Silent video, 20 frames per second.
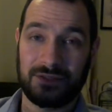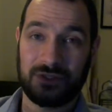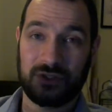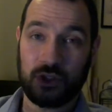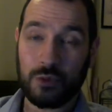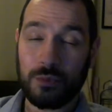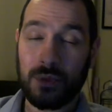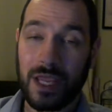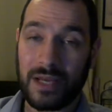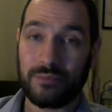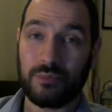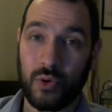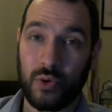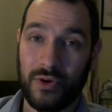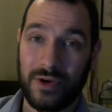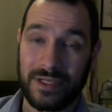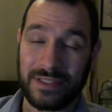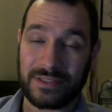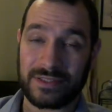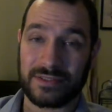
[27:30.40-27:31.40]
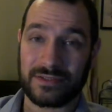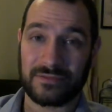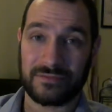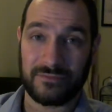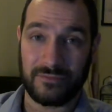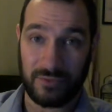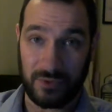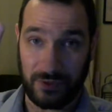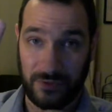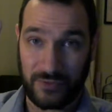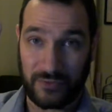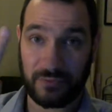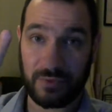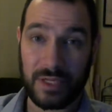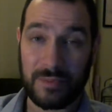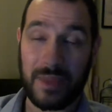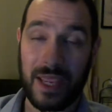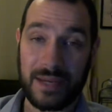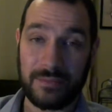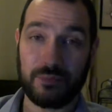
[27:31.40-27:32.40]
three main points
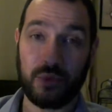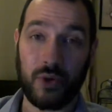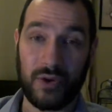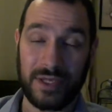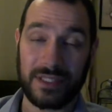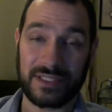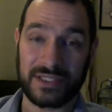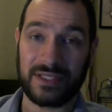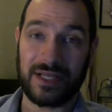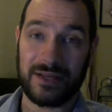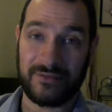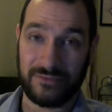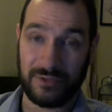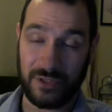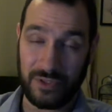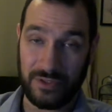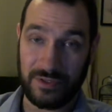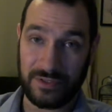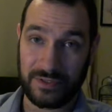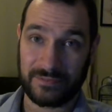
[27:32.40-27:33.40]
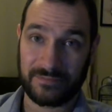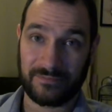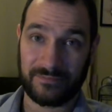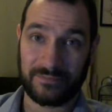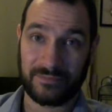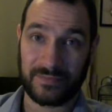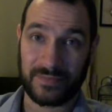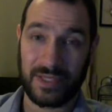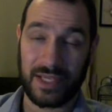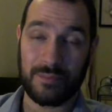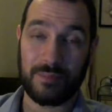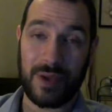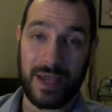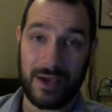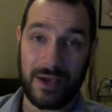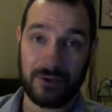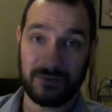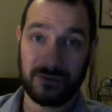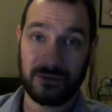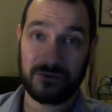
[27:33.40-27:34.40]
that I've learned
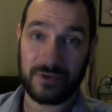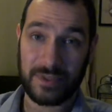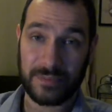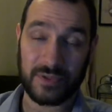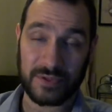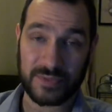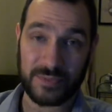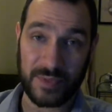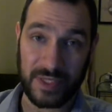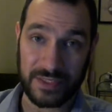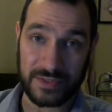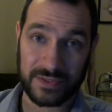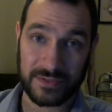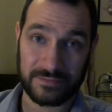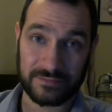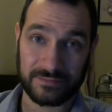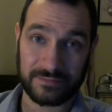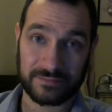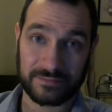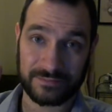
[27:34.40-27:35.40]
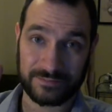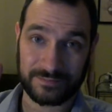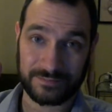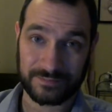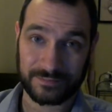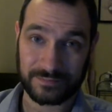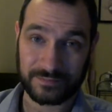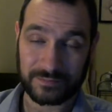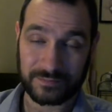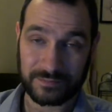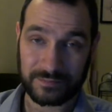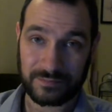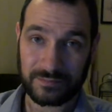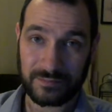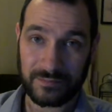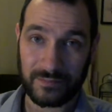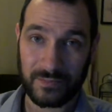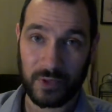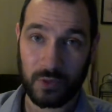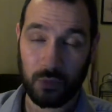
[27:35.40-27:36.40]
about the crypto space.
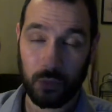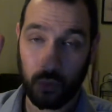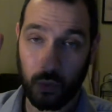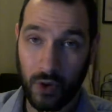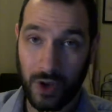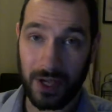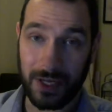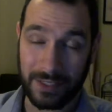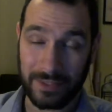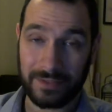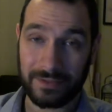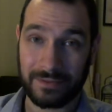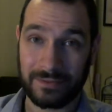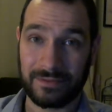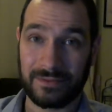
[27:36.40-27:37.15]
One,